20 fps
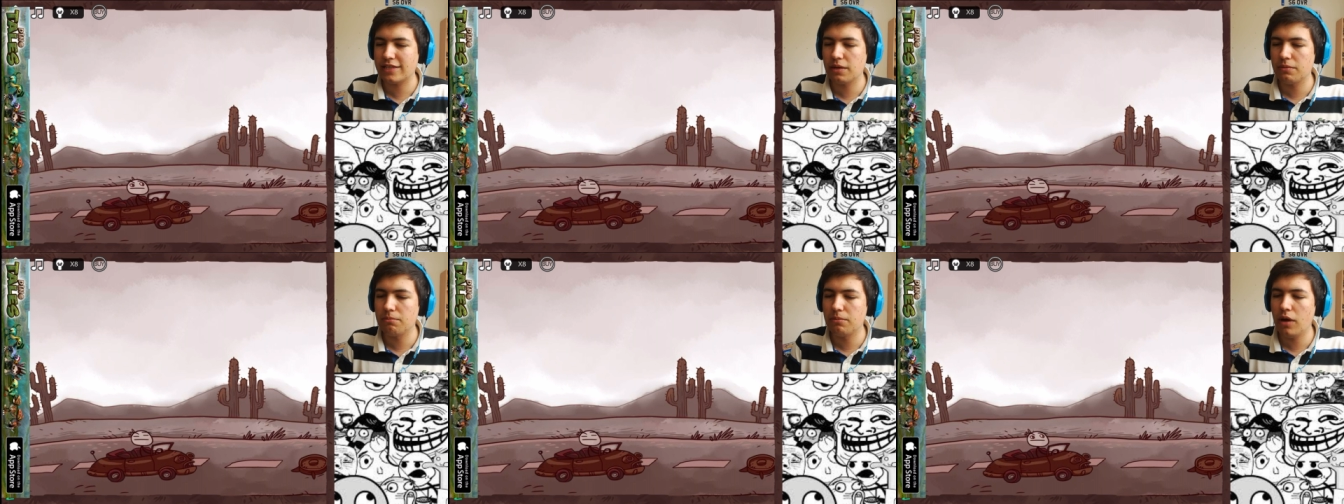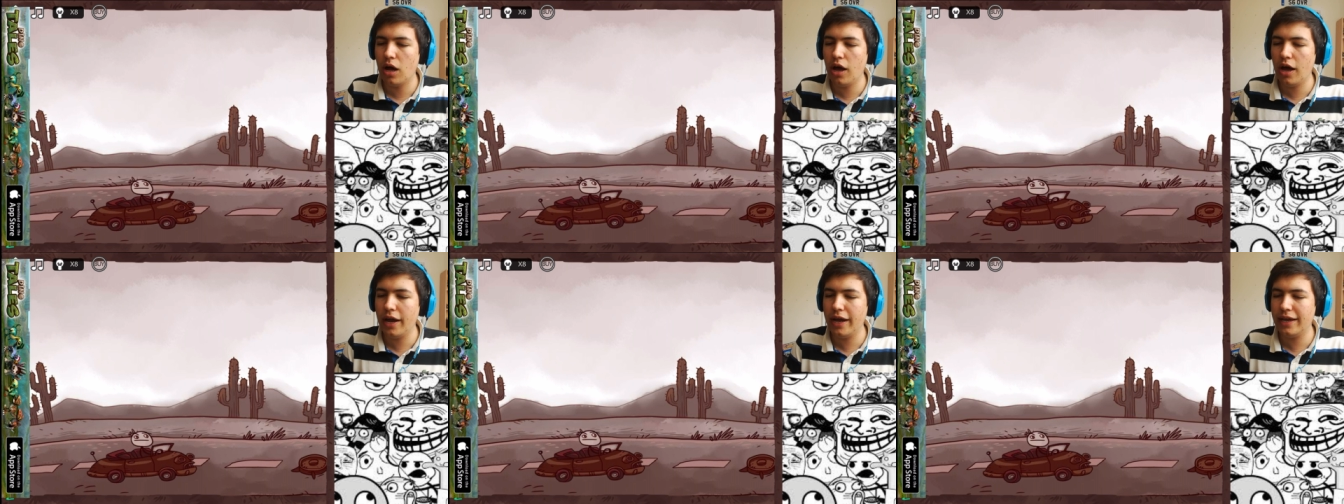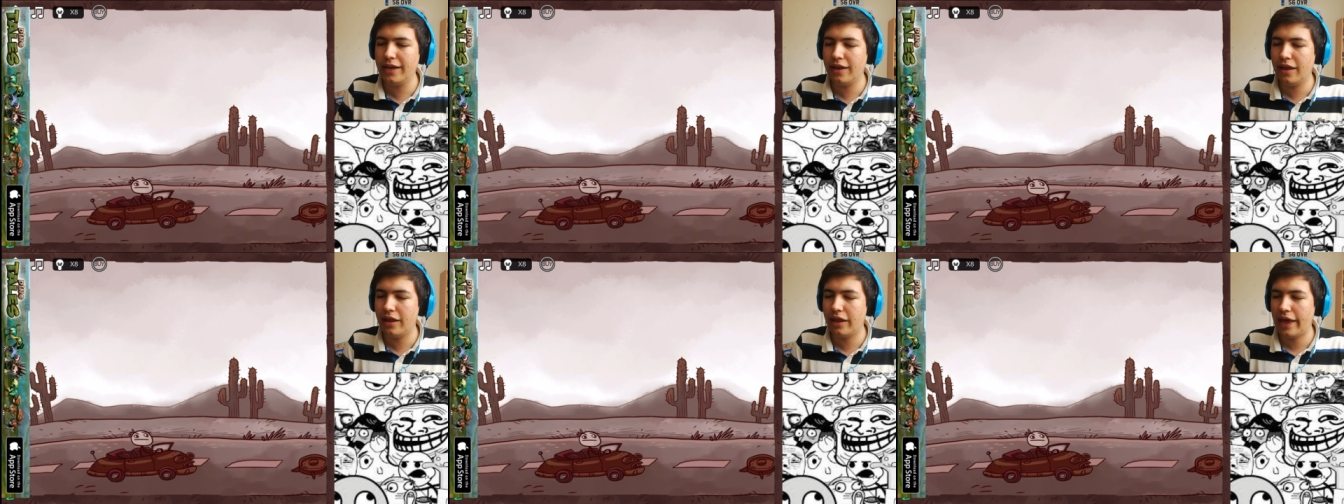There's a
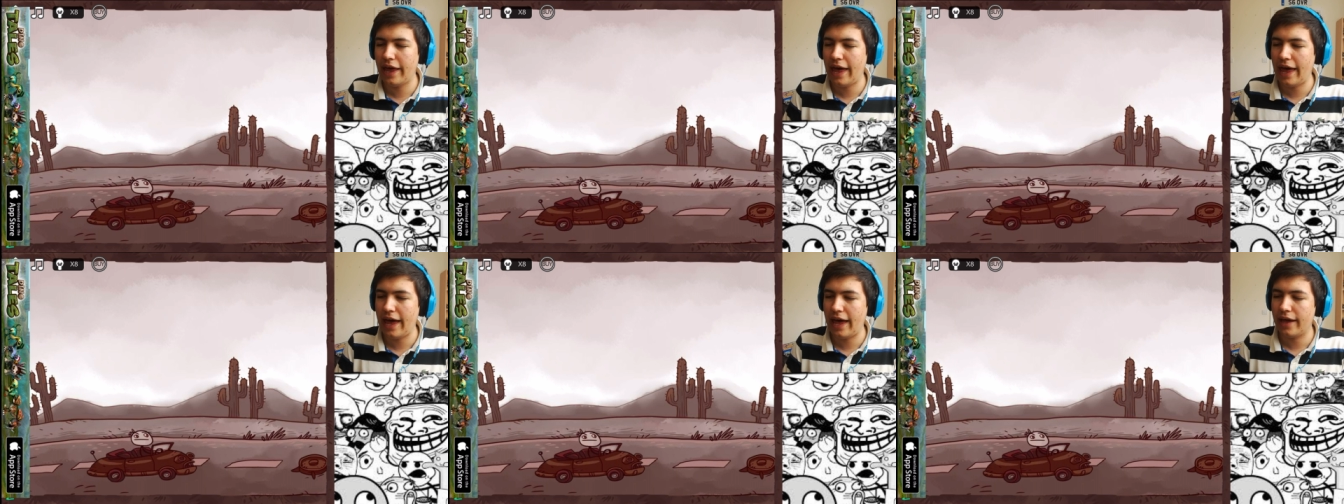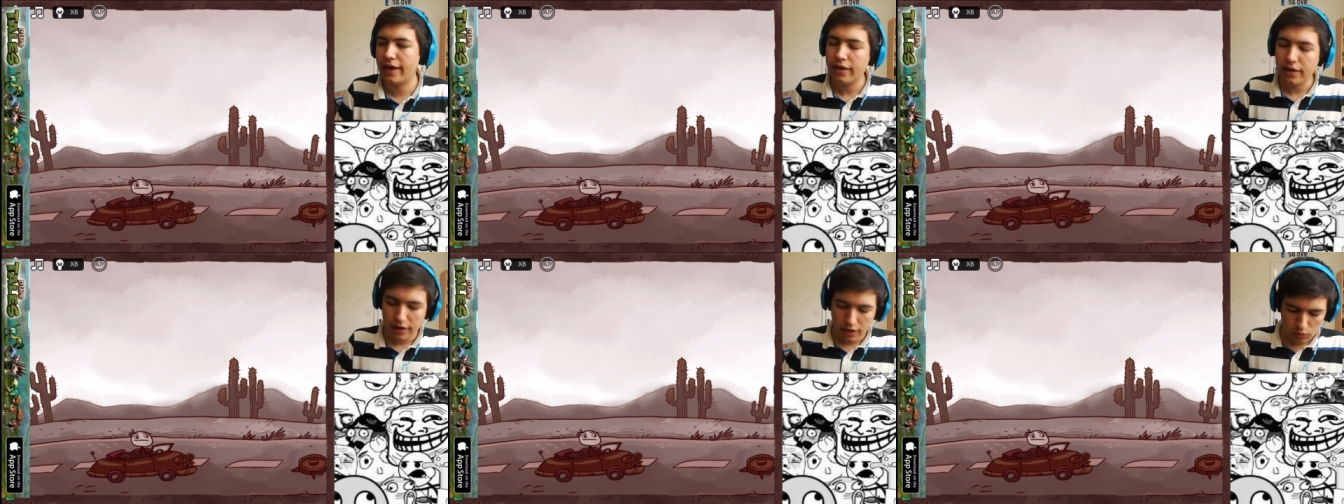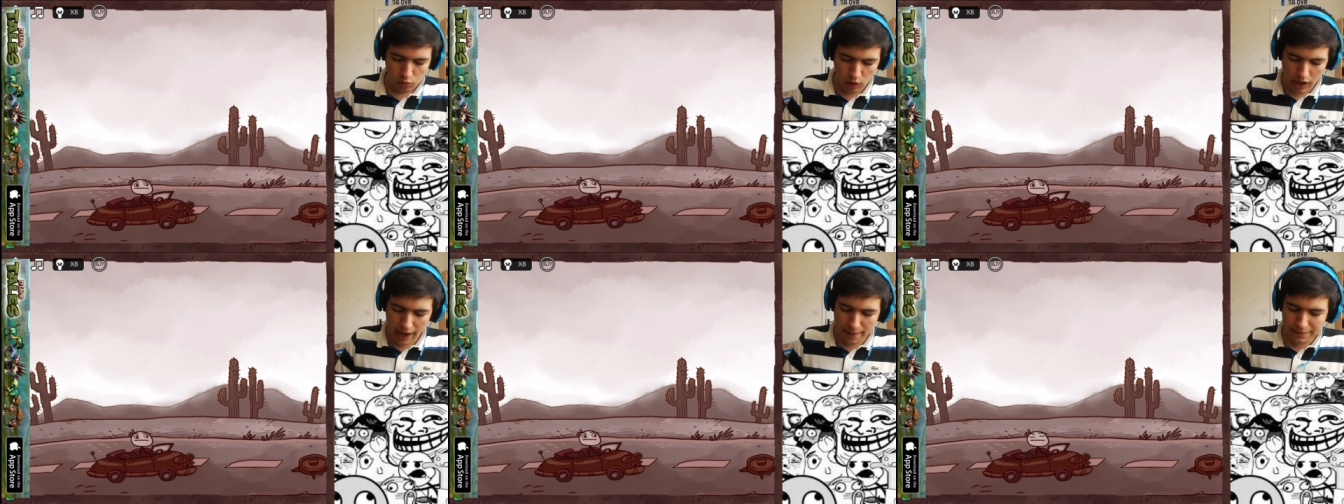mine there.
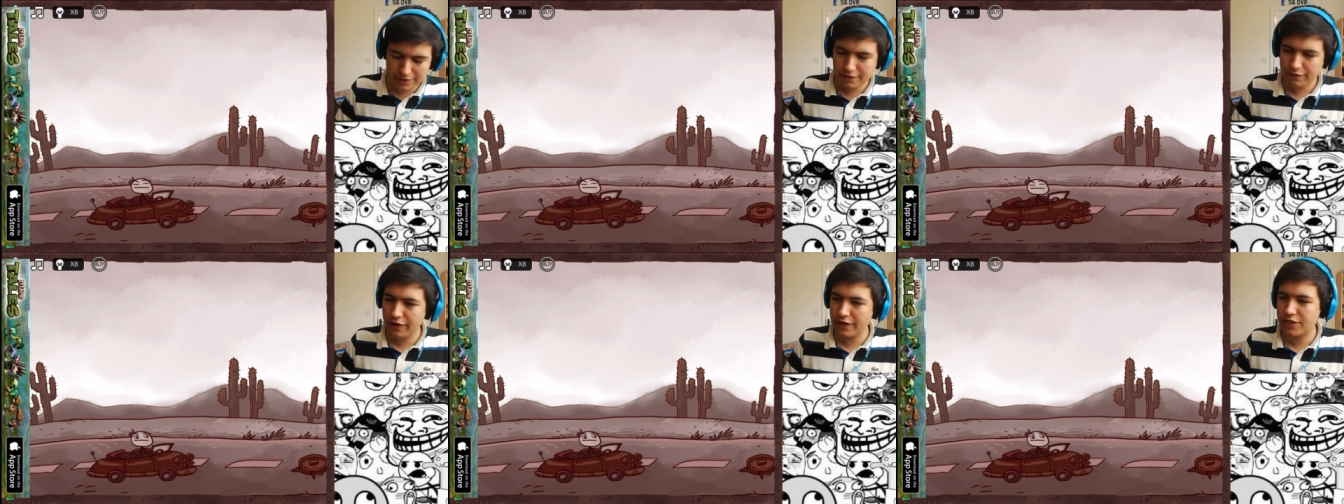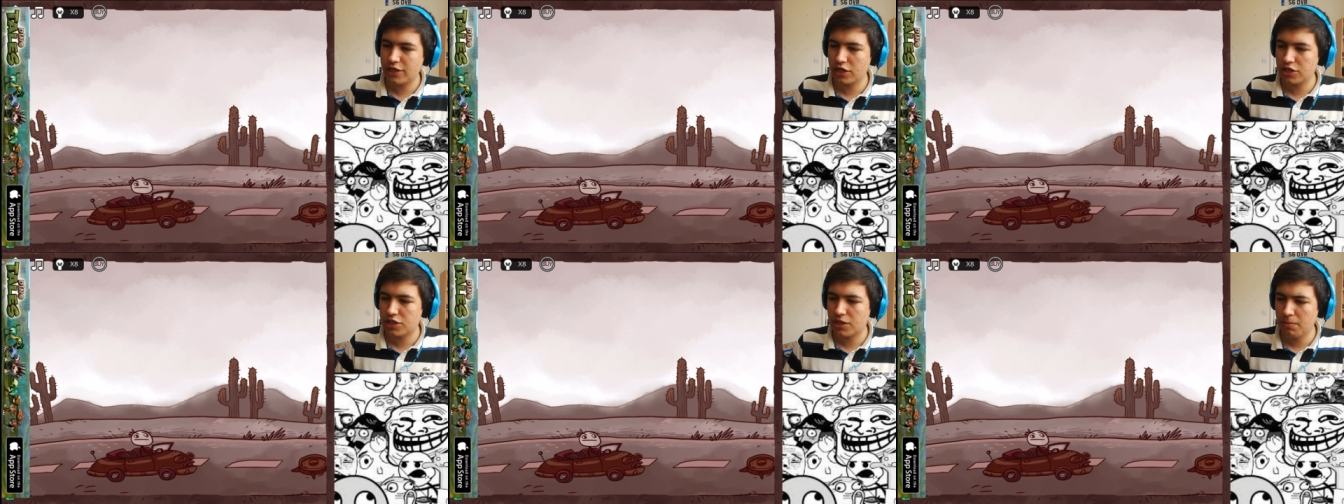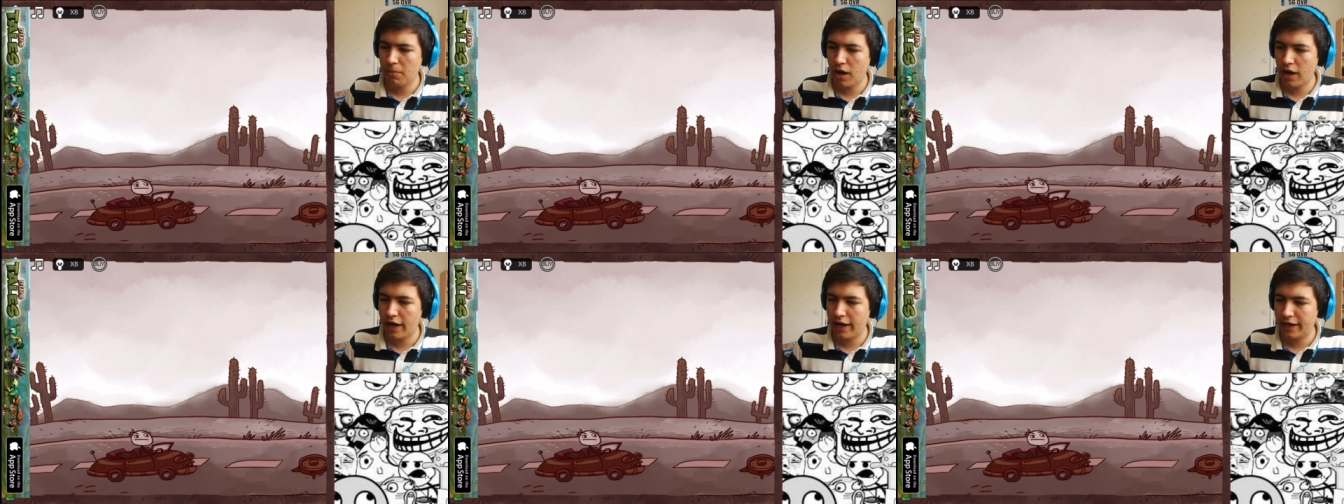What happens if I
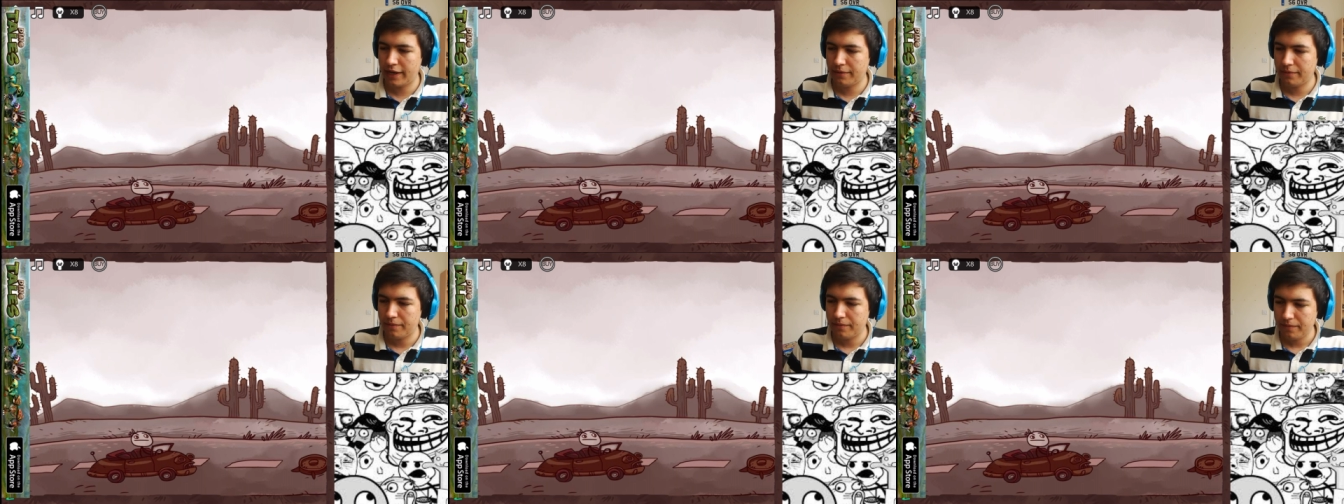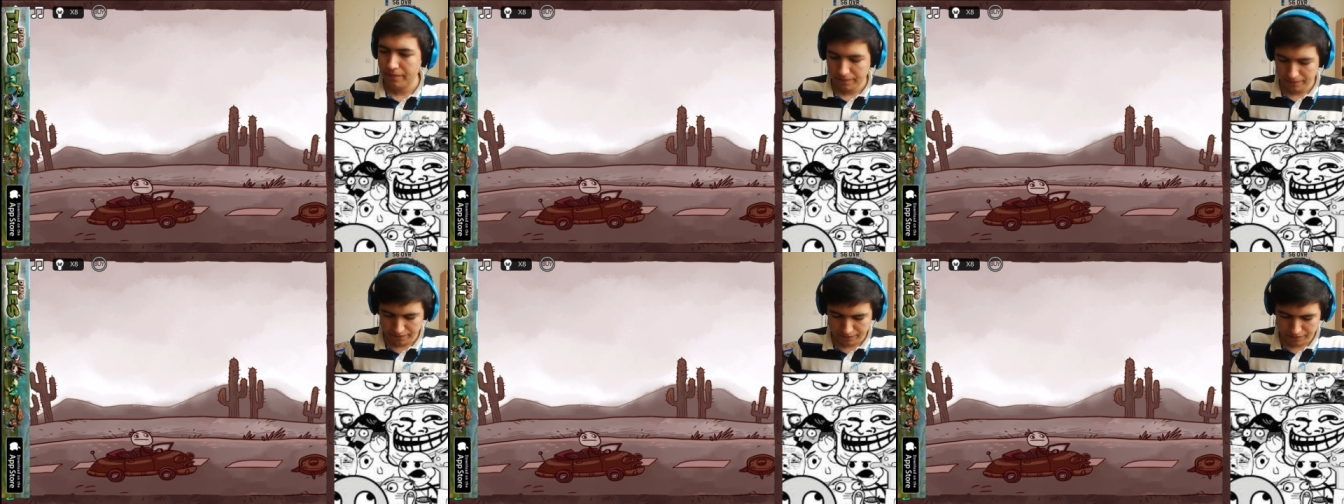touch the mine?